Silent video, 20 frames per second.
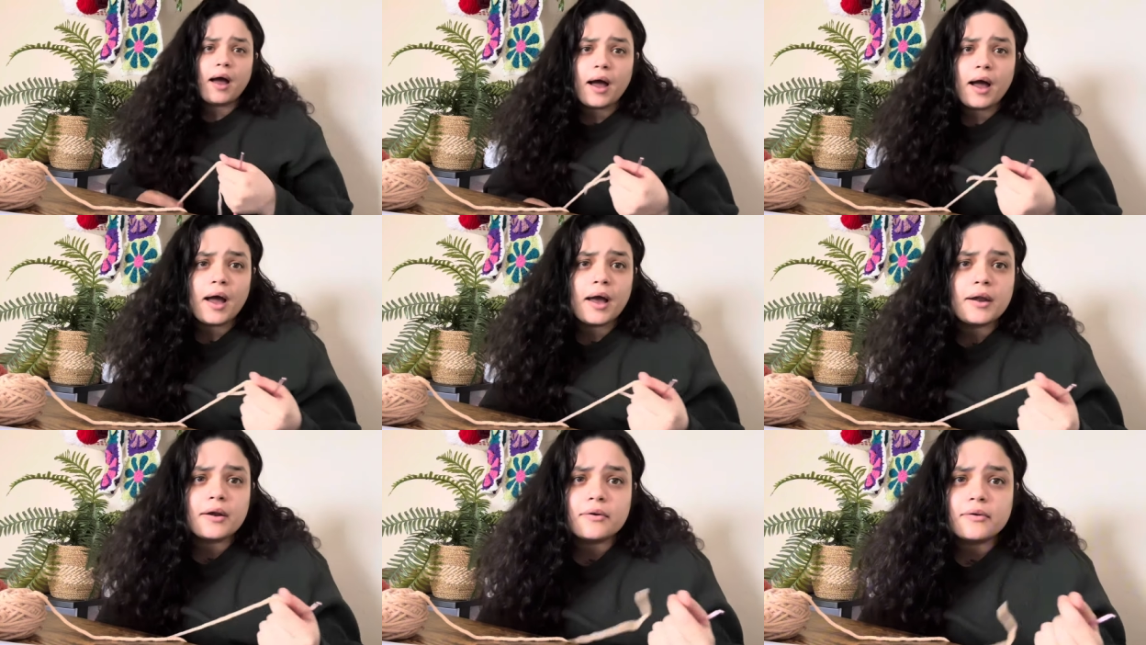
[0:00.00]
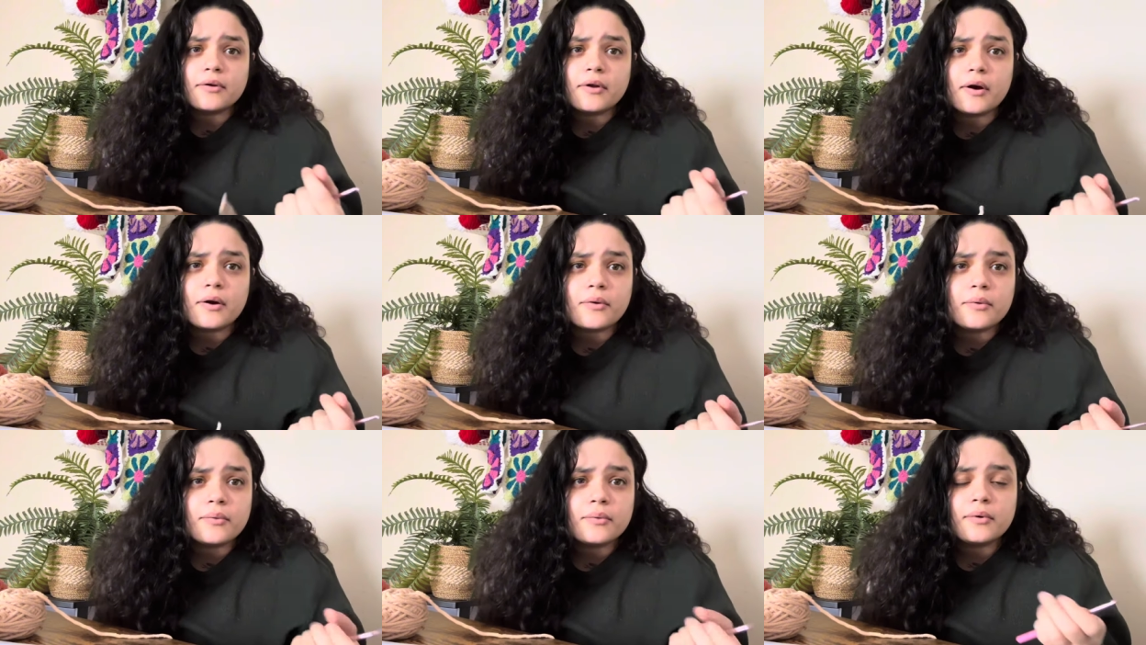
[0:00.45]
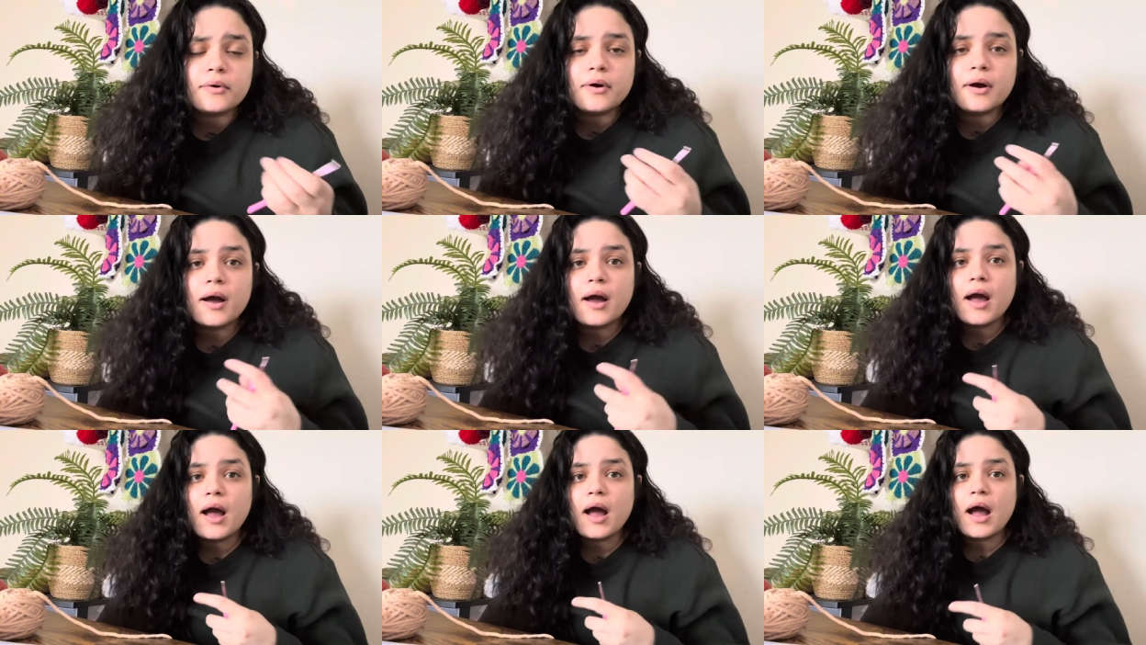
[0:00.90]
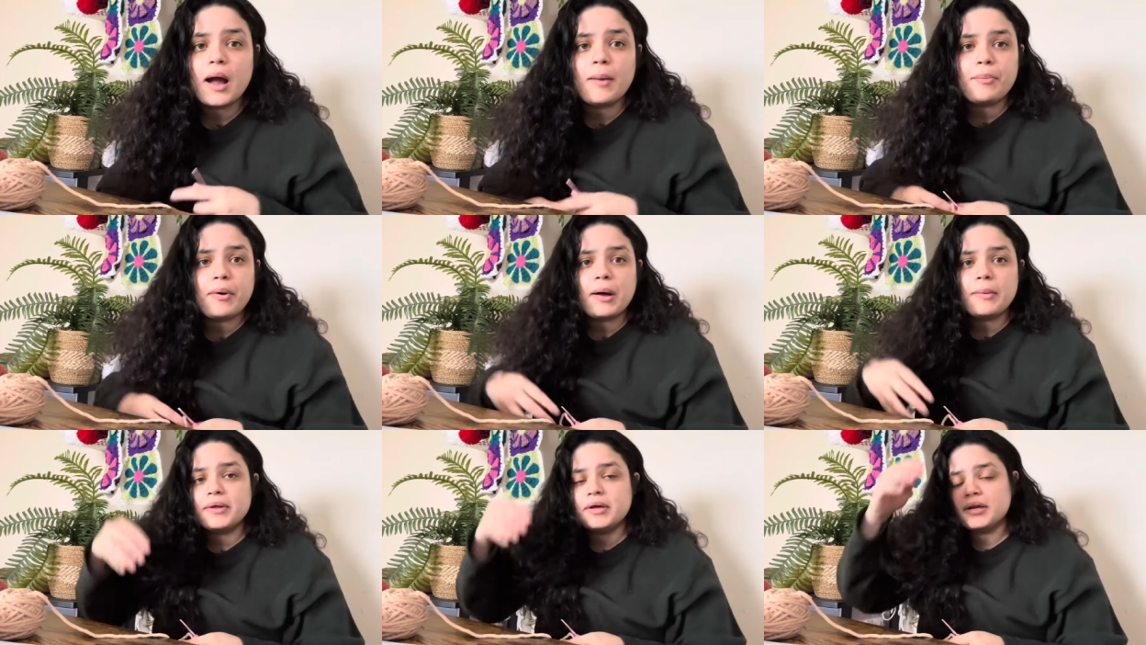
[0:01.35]
I don't know. I'm
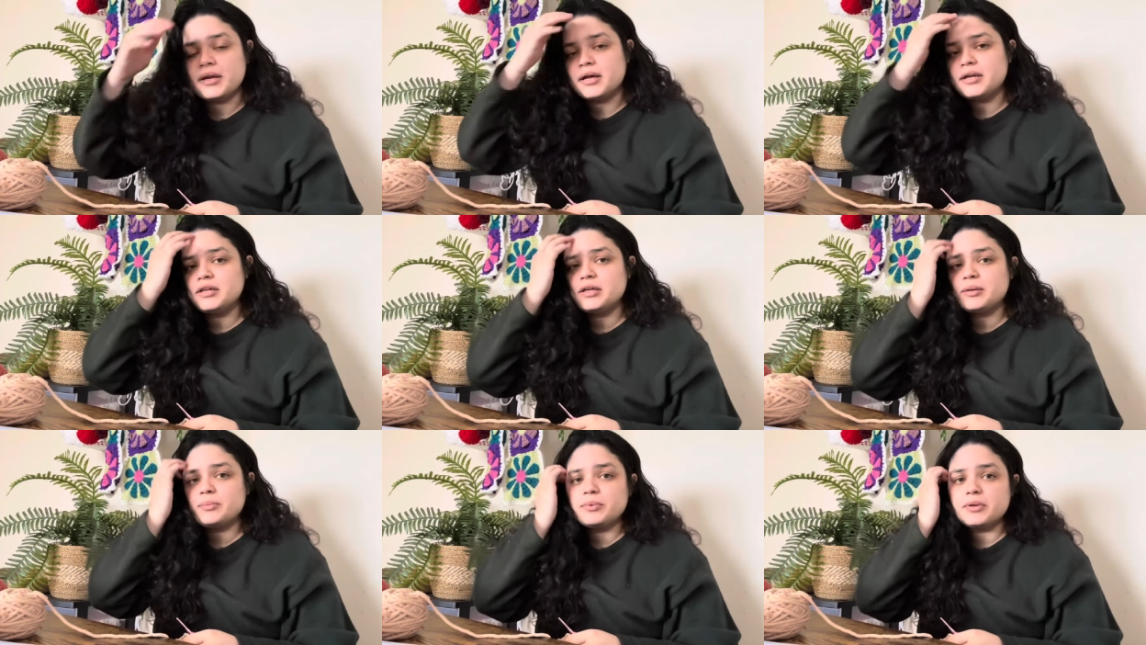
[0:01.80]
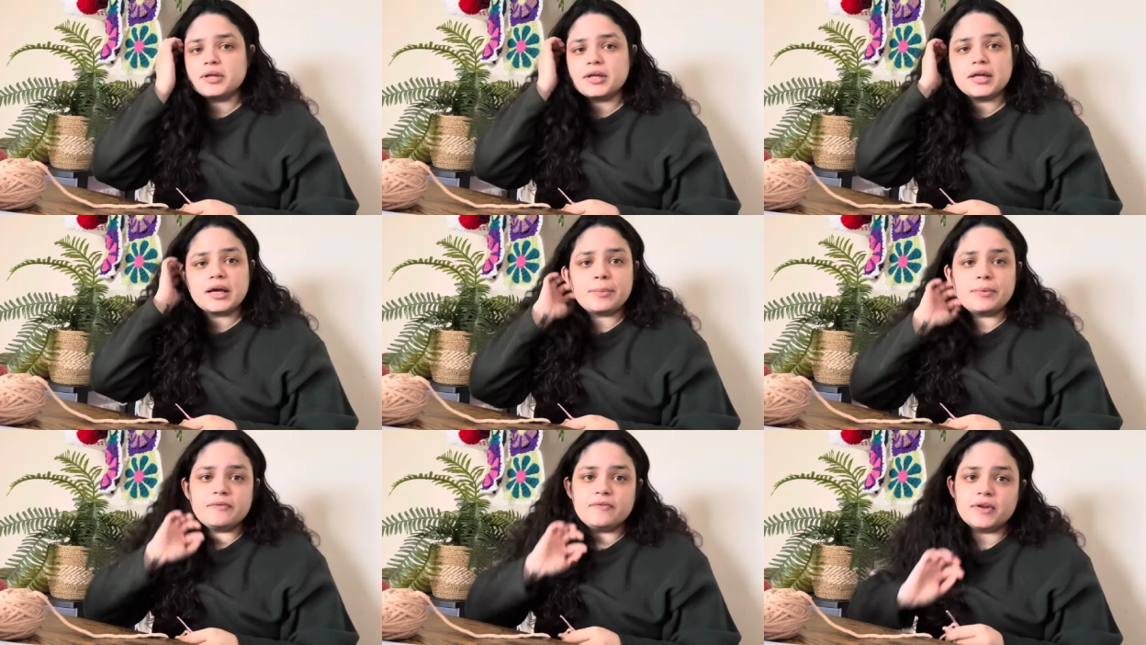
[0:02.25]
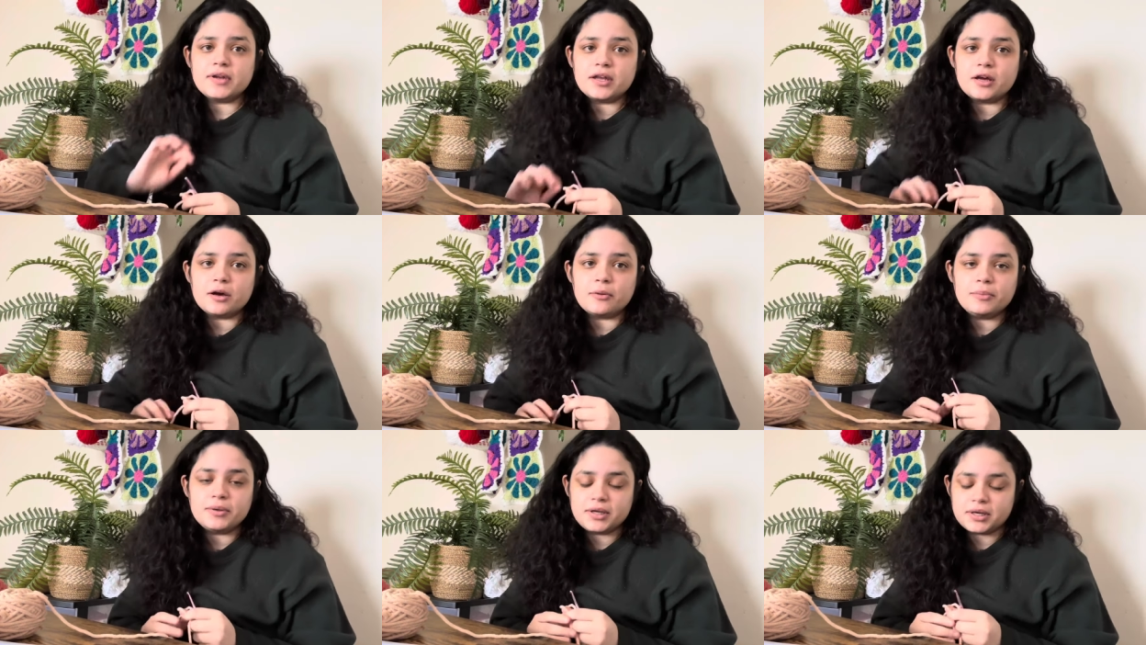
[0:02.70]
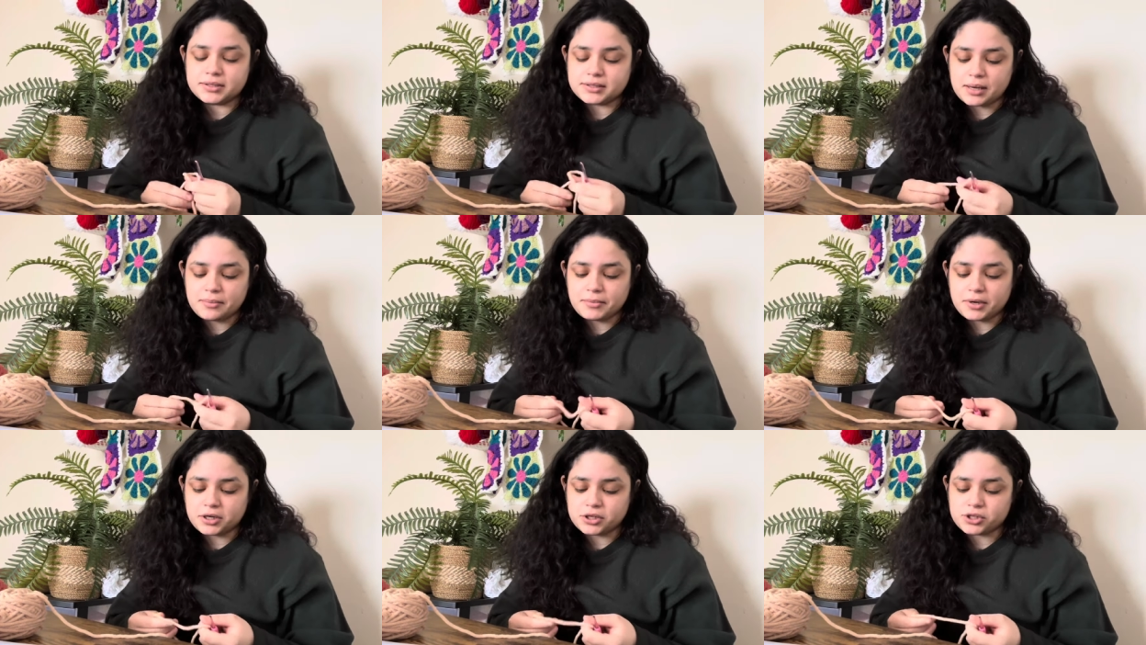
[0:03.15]
probably gonna end up looking up a video because
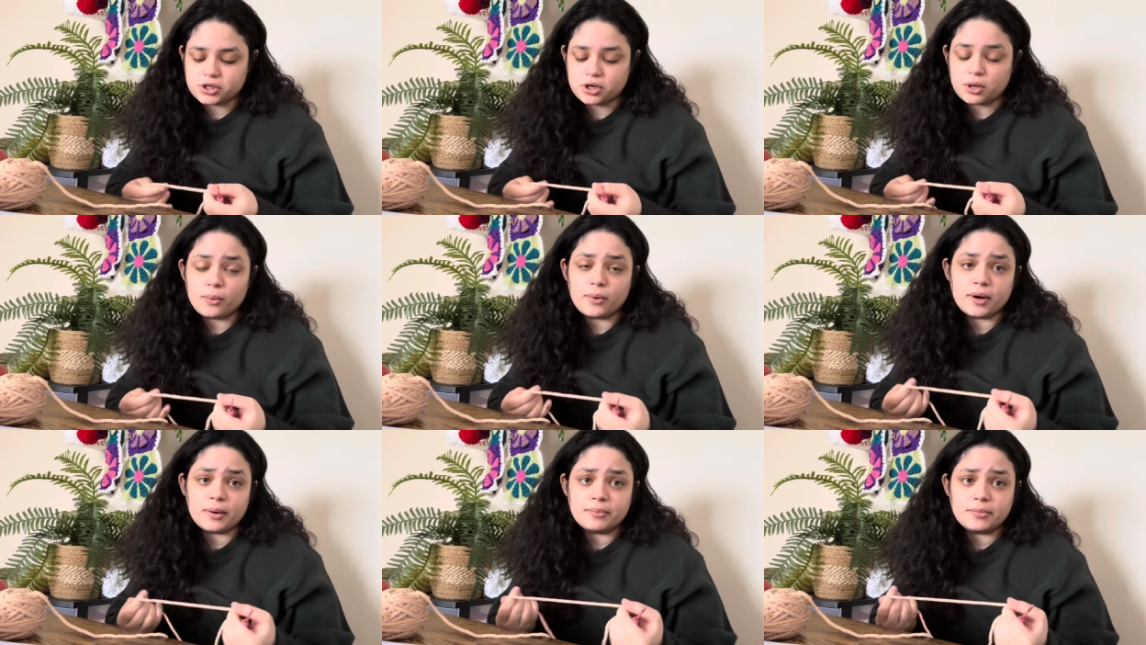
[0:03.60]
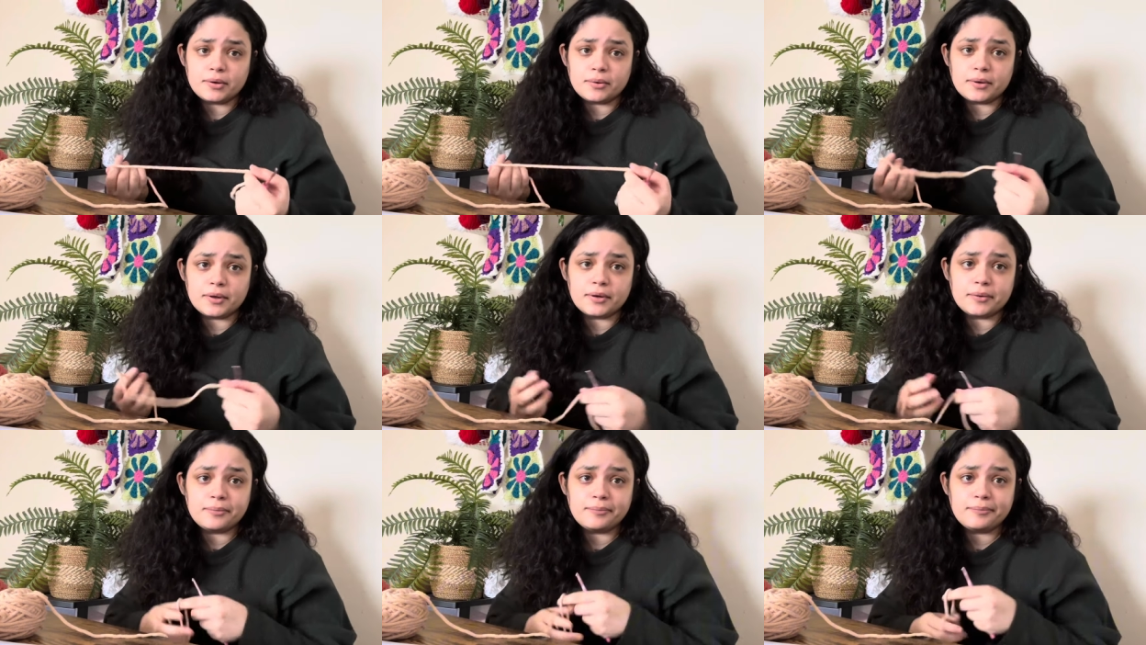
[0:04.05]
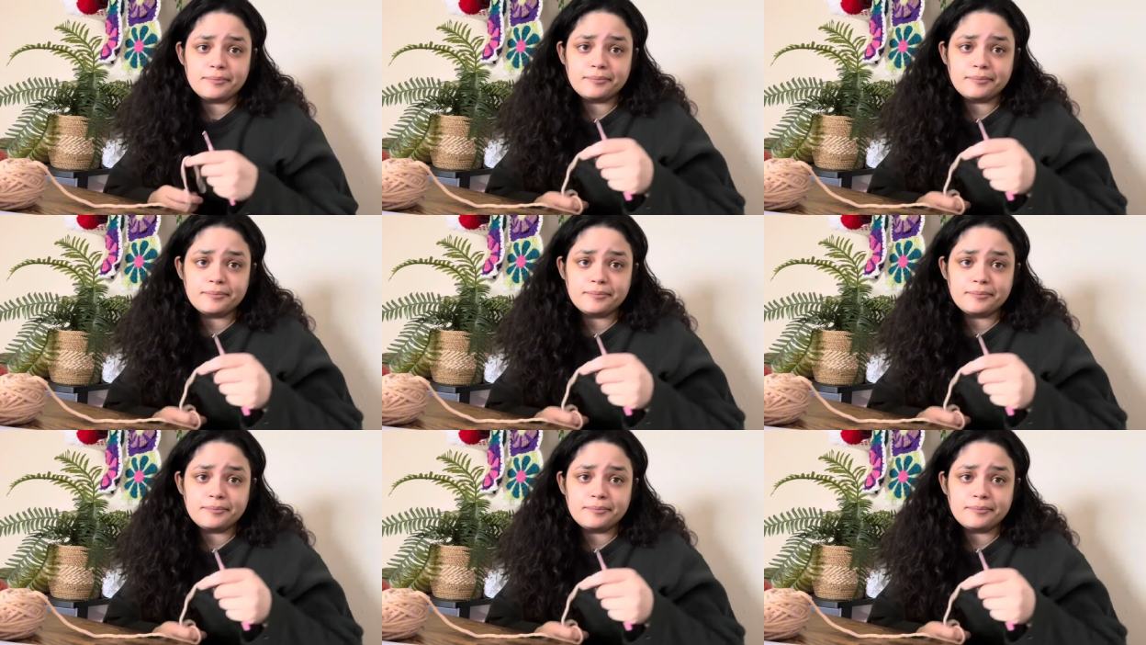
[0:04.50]
I'm not sure what I'm doing.